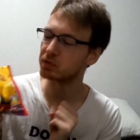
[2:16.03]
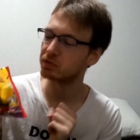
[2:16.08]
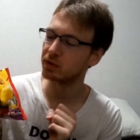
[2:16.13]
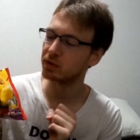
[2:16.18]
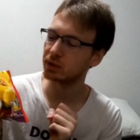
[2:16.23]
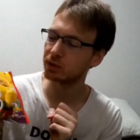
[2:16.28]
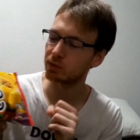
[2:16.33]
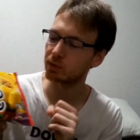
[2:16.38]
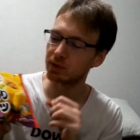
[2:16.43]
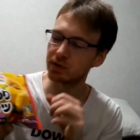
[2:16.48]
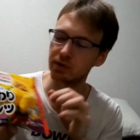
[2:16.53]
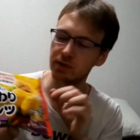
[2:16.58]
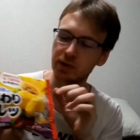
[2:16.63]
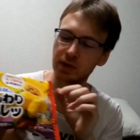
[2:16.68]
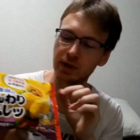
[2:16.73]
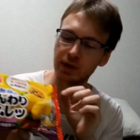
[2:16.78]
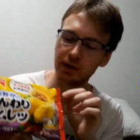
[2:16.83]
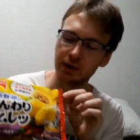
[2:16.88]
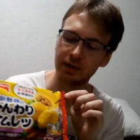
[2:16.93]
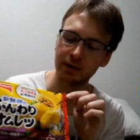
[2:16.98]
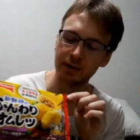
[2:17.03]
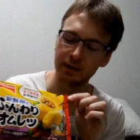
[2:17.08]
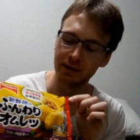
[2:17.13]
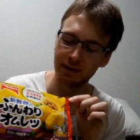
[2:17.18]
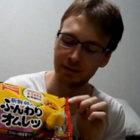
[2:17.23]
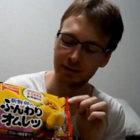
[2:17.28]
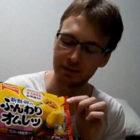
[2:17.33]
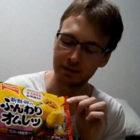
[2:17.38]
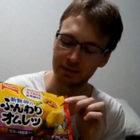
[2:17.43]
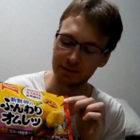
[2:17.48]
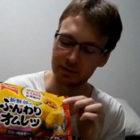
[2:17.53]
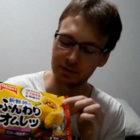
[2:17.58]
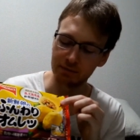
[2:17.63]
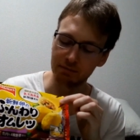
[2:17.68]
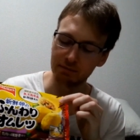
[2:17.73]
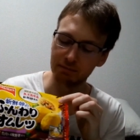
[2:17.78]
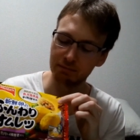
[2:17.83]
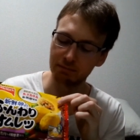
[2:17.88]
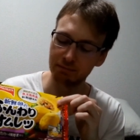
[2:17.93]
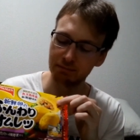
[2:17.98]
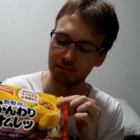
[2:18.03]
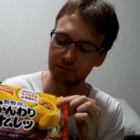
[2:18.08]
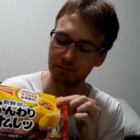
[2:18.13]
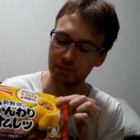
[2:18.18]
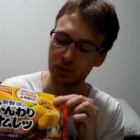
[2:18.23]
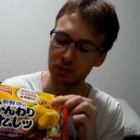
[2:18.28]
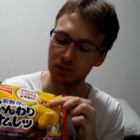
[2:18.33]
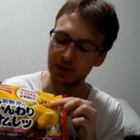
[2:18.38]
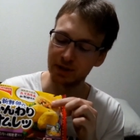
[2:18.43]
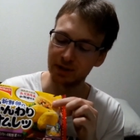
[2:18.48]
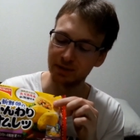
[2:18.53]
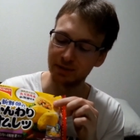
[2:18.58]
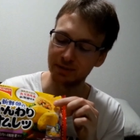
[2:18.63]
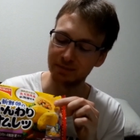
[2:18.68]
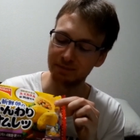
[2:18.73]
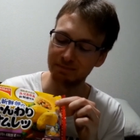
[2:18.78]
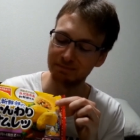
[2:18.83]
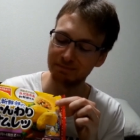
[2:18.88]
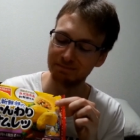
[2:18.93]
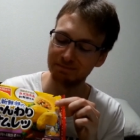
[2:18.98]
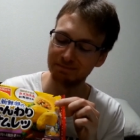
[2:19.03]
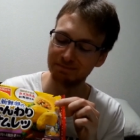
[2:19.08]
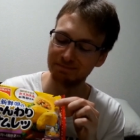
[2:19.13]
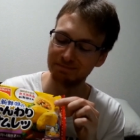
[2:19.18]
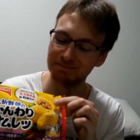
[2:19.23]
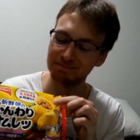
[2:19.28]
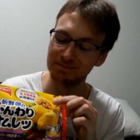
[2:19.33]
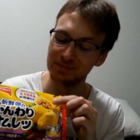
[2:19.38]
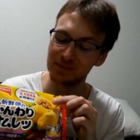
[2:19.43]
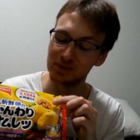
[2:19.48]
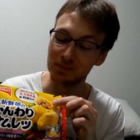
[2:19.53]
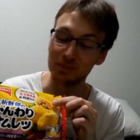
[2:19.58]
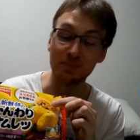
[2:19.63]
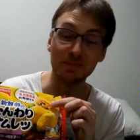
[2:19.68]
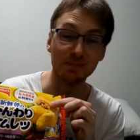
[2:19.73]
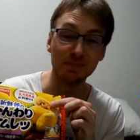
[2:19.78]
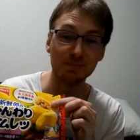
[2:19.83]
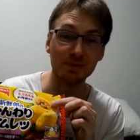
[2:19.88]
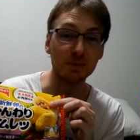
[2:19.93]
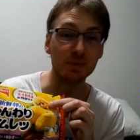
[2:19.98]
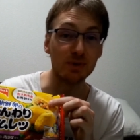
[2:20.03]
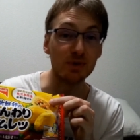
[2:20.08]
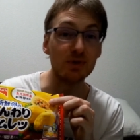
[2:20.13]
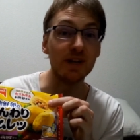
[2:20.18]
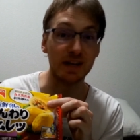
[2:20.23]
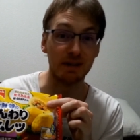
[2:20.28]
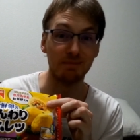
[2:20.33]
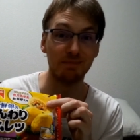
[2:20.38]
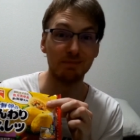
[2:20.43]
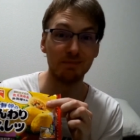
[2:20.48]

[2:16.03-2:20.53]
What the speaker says: filled with some green and some green.